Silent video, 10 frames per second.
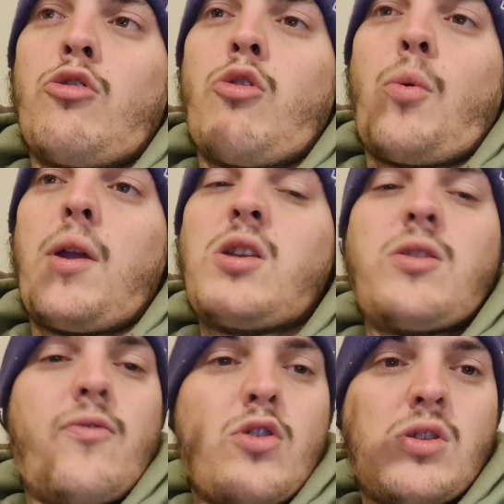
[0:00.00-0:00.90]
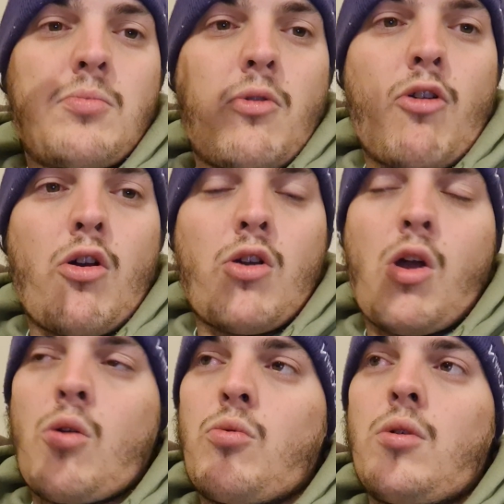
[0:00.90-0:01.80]
Croatia versus
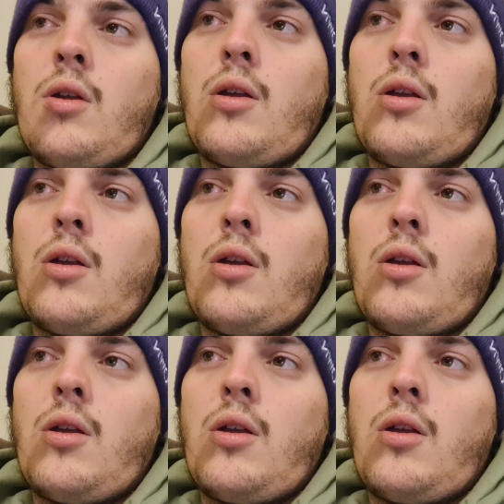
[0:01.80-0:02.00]
Morocco,